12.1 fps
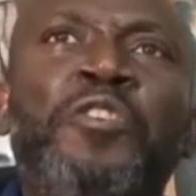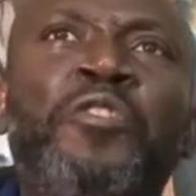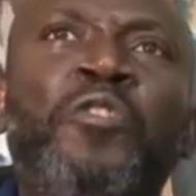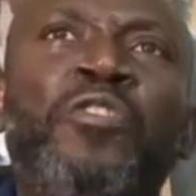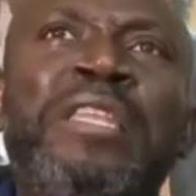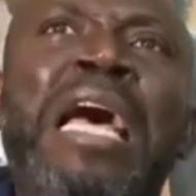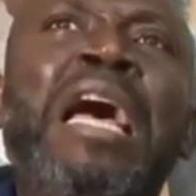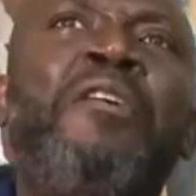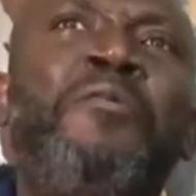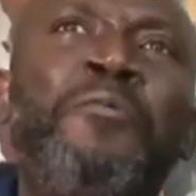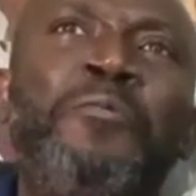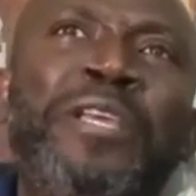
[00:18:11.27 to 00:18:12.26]
You know,
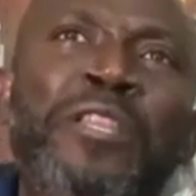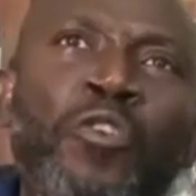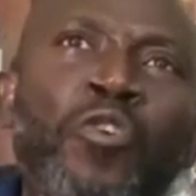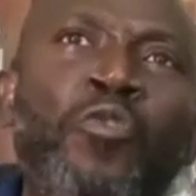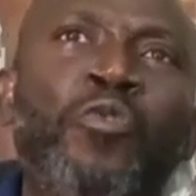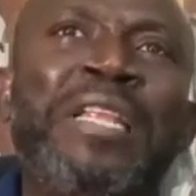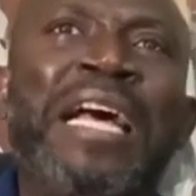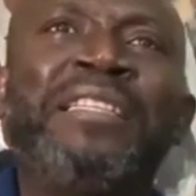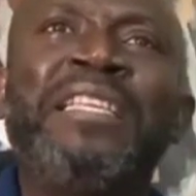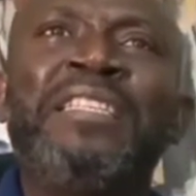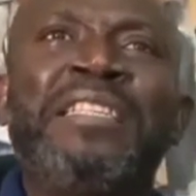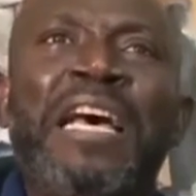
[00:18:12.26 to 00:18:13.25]
now we know
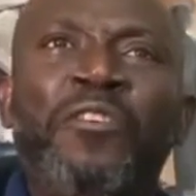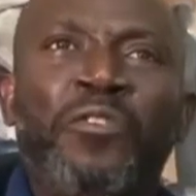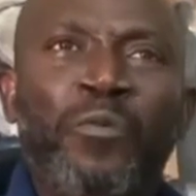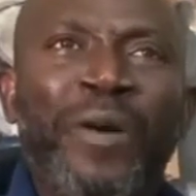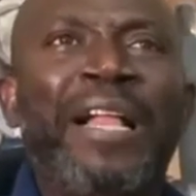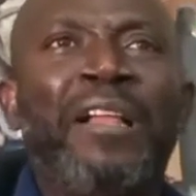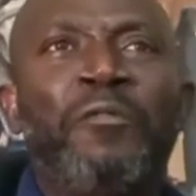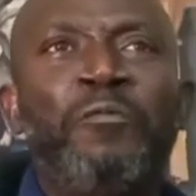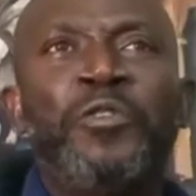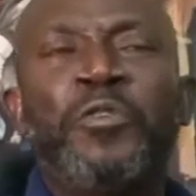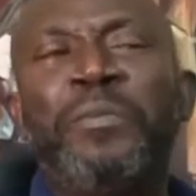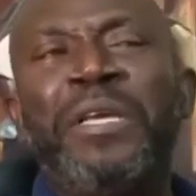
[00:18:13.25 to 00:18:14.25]
that things are not well.
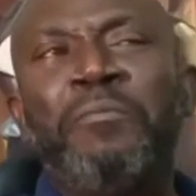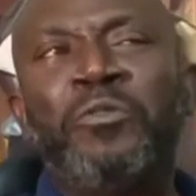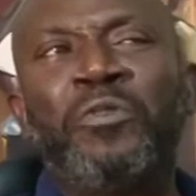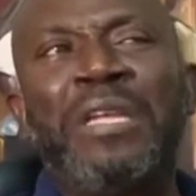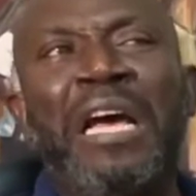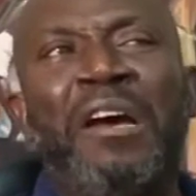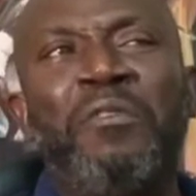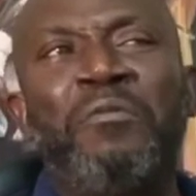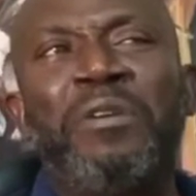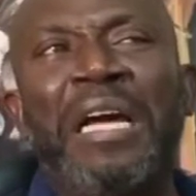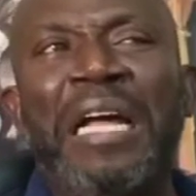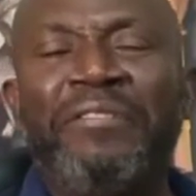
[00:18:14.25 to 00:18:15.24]
We should be able to
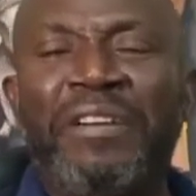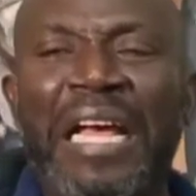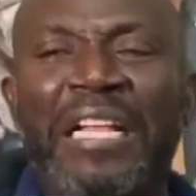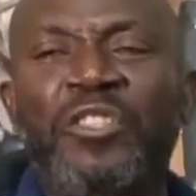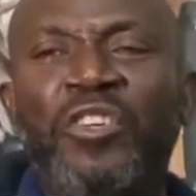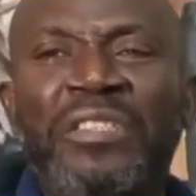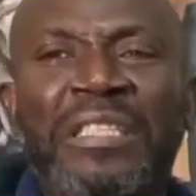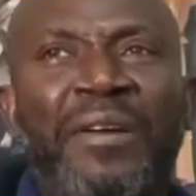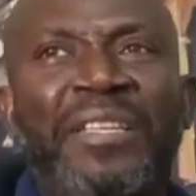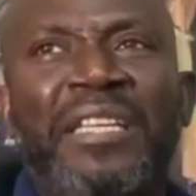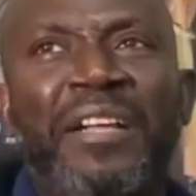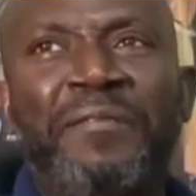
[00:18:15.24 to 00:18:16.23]
now readjust
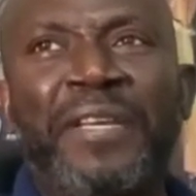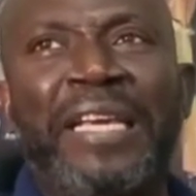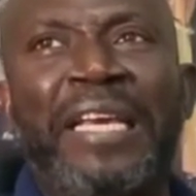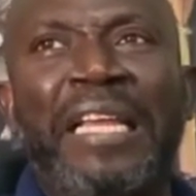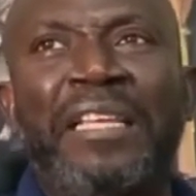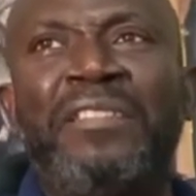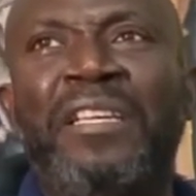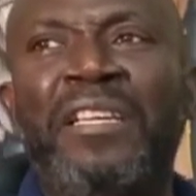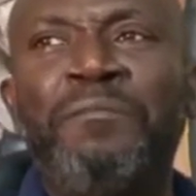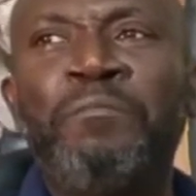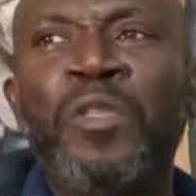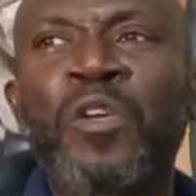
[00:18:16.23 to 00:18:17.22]
ourselves again and
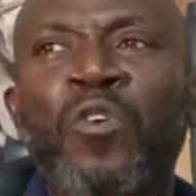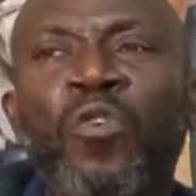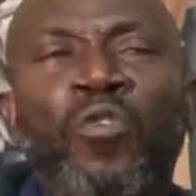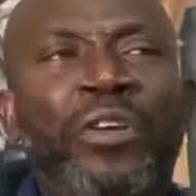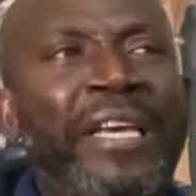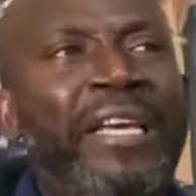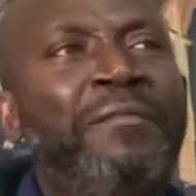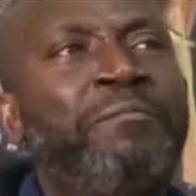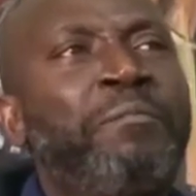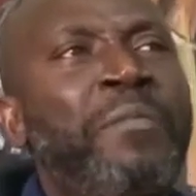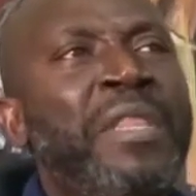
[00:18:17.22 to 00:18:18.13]
say, okay,